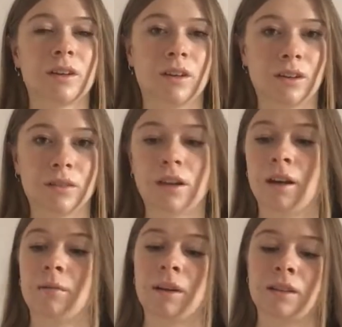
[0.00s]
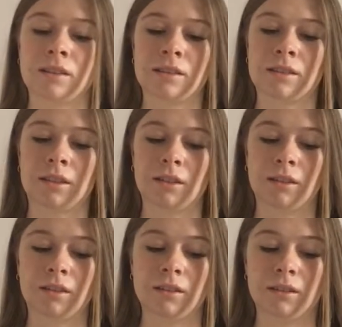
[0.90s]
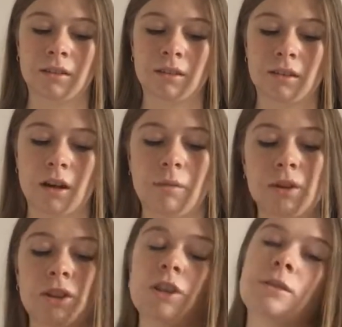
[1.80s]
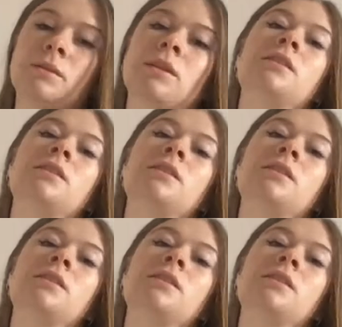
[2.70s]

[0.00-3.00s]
you know. So I would choose,